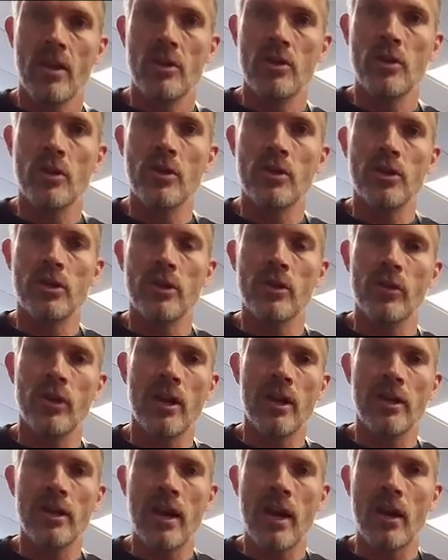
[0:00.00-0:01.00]
you can still
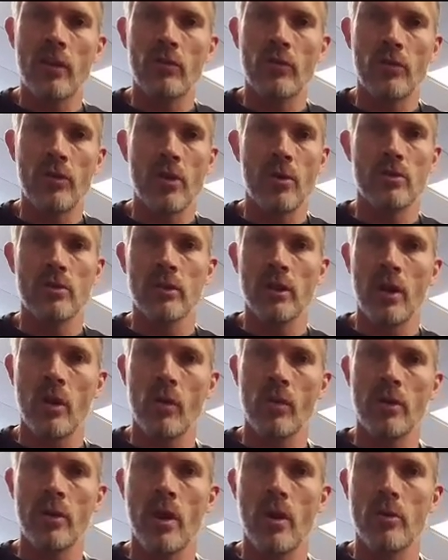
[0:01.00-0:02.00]
get down for those
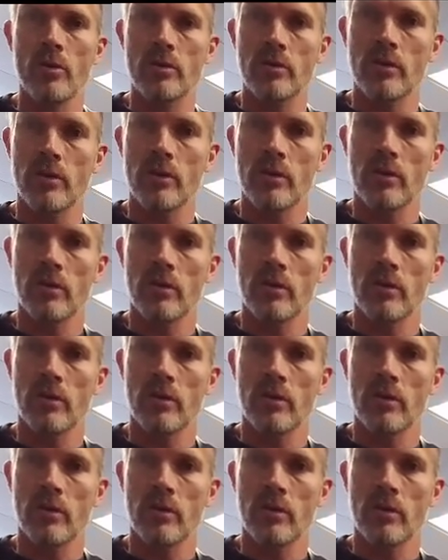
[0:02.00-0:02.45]
lower notes that